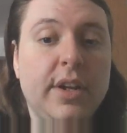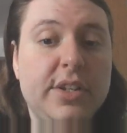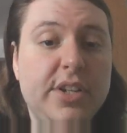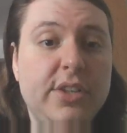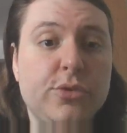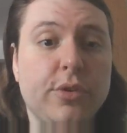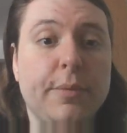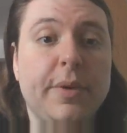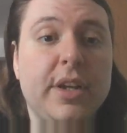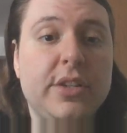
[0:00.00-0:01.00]
In Dean's
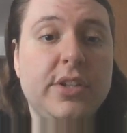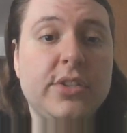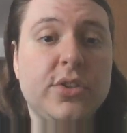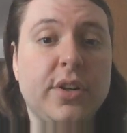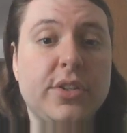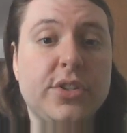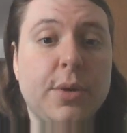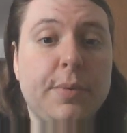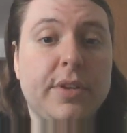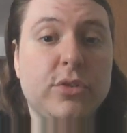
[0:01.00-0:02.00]
room, Dean's starts to
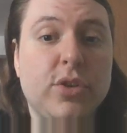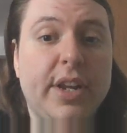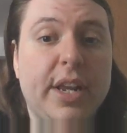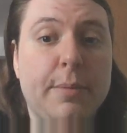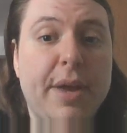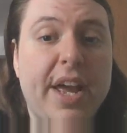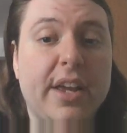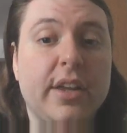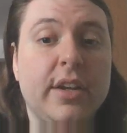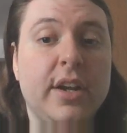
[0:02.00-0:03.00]
stop and they're trying to get him
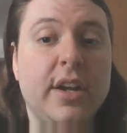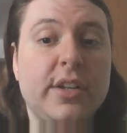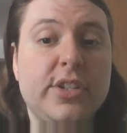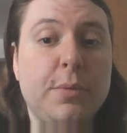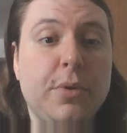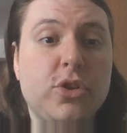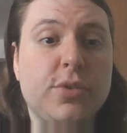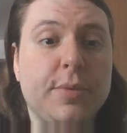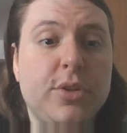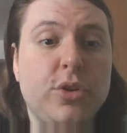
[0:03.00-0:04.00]
back. Sam watches
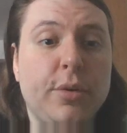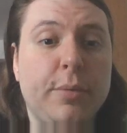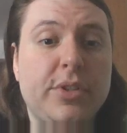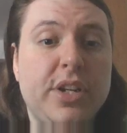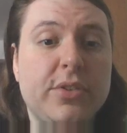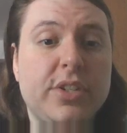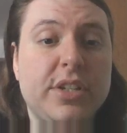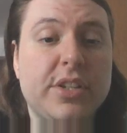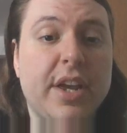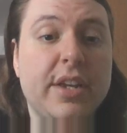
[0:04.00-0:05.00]
from the door with tears in
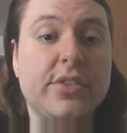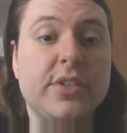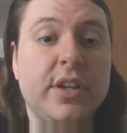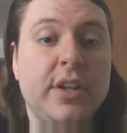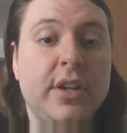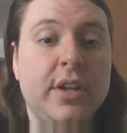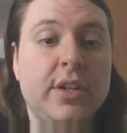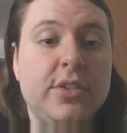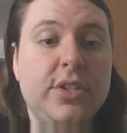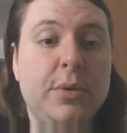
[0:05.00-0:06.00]
his eyes.
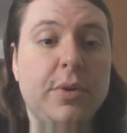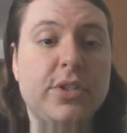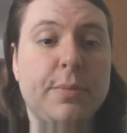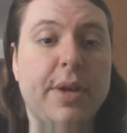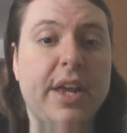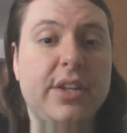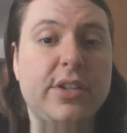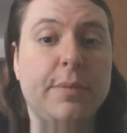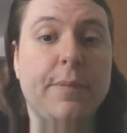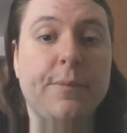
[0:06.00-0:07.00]
Dean walks up behind
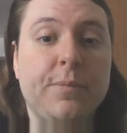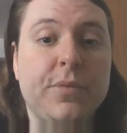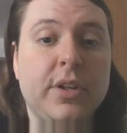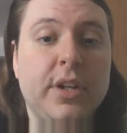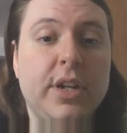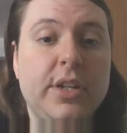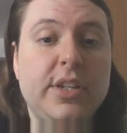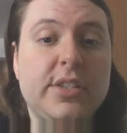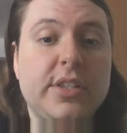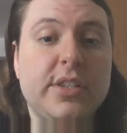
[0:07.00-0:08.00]
him. He
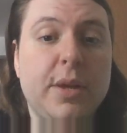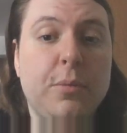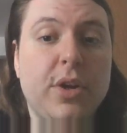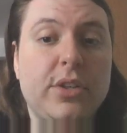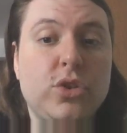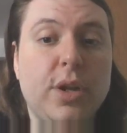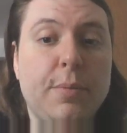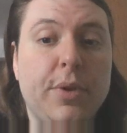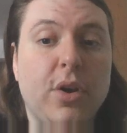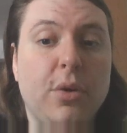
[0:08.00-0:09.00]
sees the same white
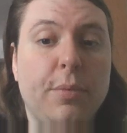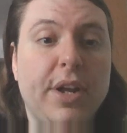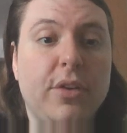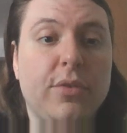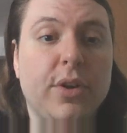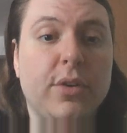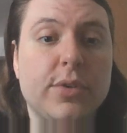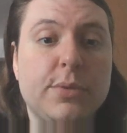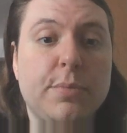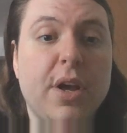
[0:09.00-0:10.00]
shape in the hallway hovering over
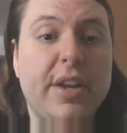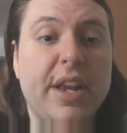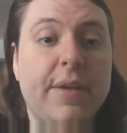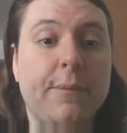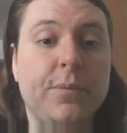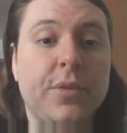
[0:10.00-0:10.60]
his body.